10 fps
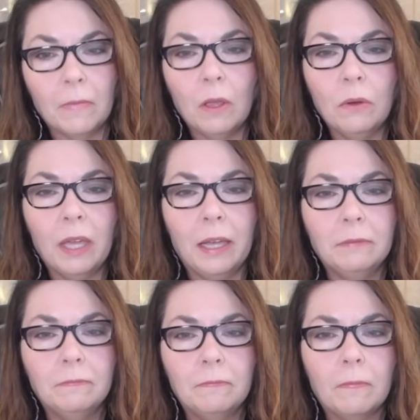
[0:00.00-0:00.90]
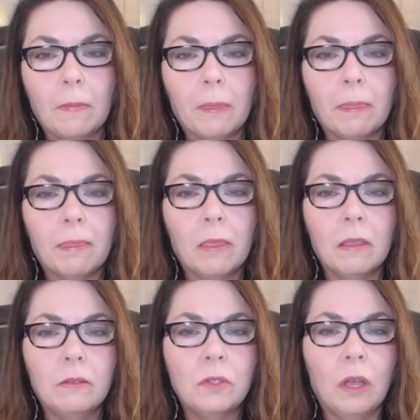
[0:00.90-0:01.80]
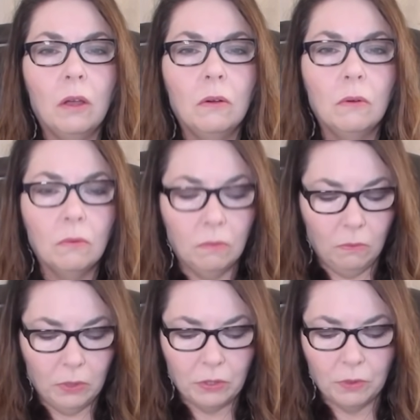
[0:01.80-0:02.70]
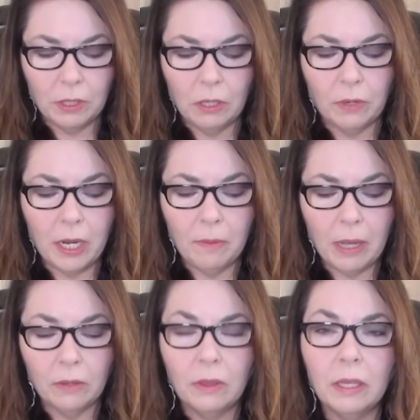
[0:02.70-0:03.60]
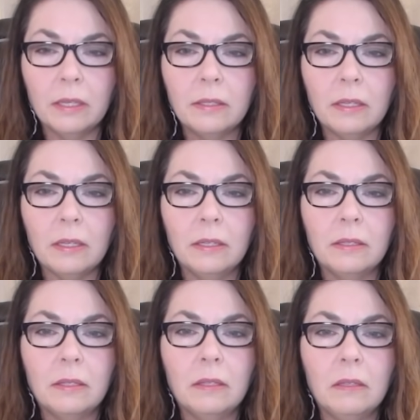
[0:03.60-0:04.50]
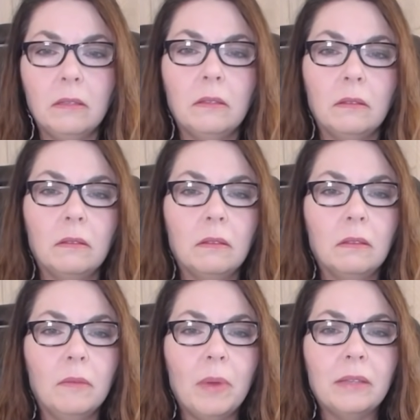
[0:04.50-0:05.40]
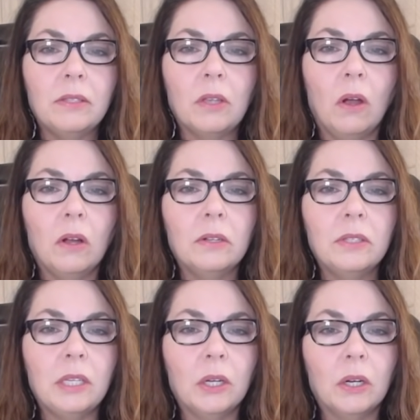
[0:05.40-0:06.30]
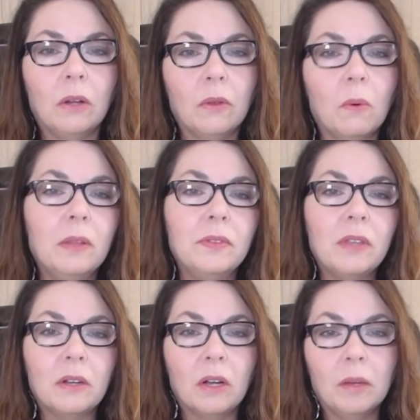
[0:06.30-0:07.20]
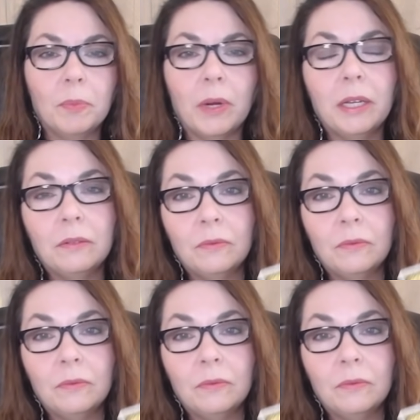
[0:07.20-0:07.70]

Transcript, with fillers: Okay, so what's really great about this is the best cards here are the ones that are upright,